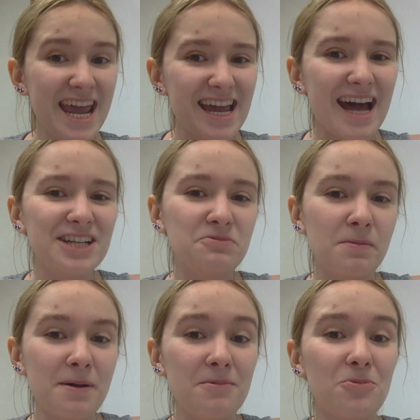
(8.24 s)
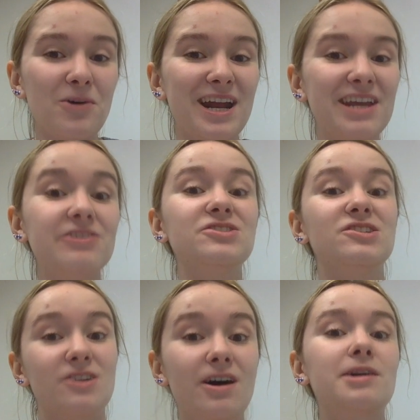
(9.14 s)
Hey guys, remember when I used
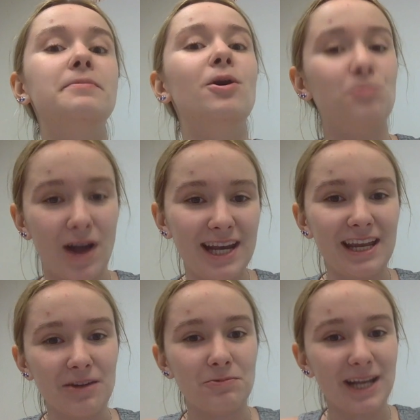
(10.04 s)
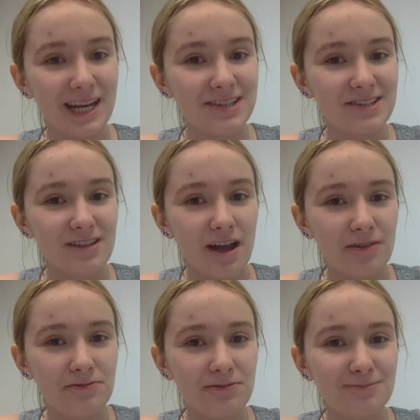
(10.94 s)
to talk about writing and reading
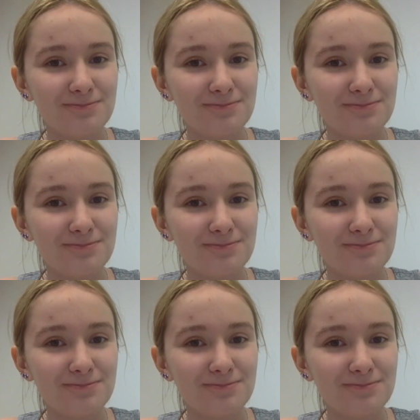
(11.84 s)
stuff?